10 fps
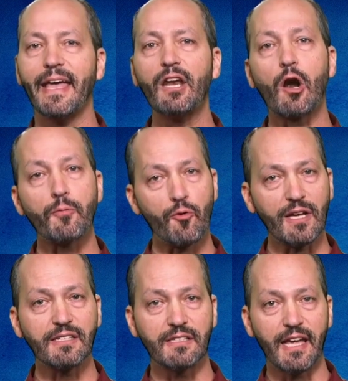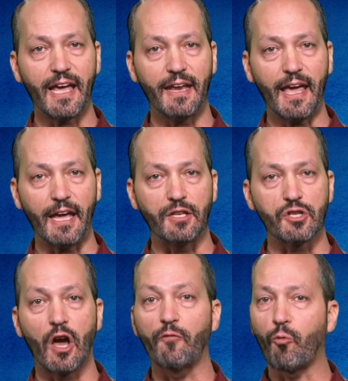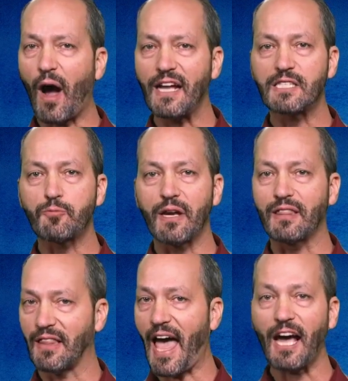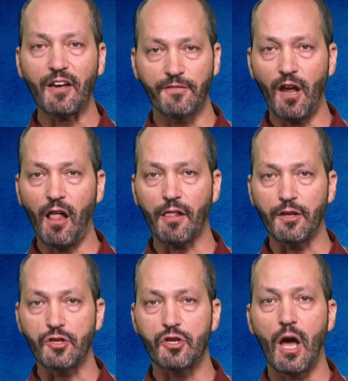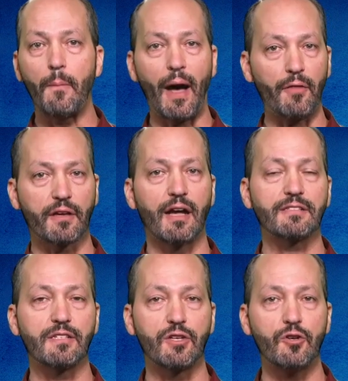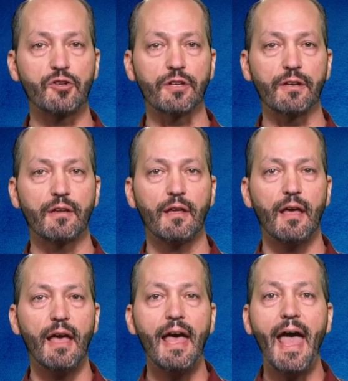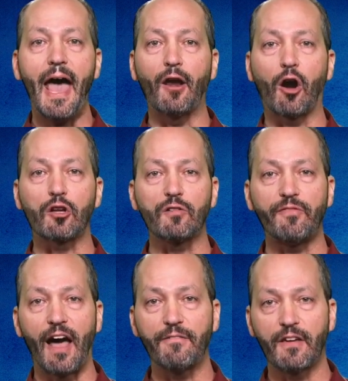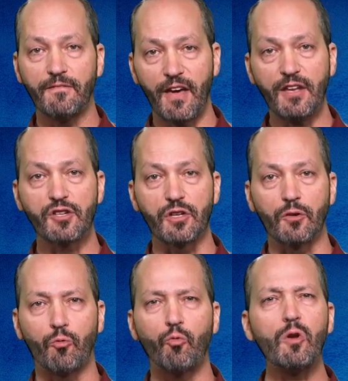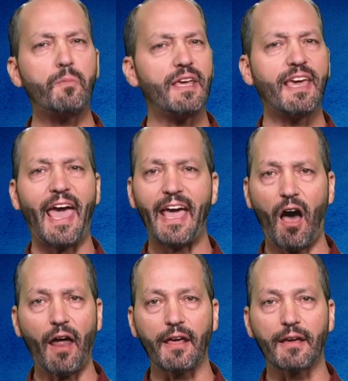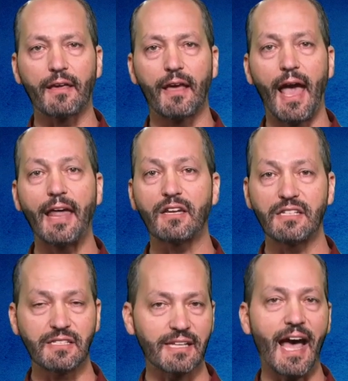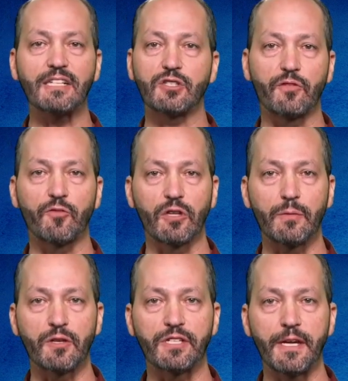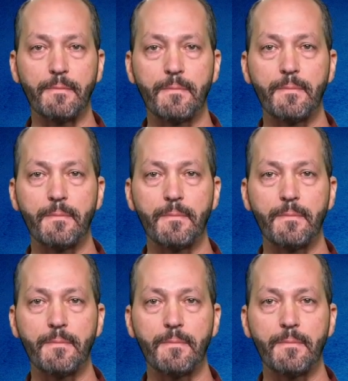In our present day and age of widespread lack of knowledge about the Constitution, an Article V convention would be chaotic and a disaster for liberty.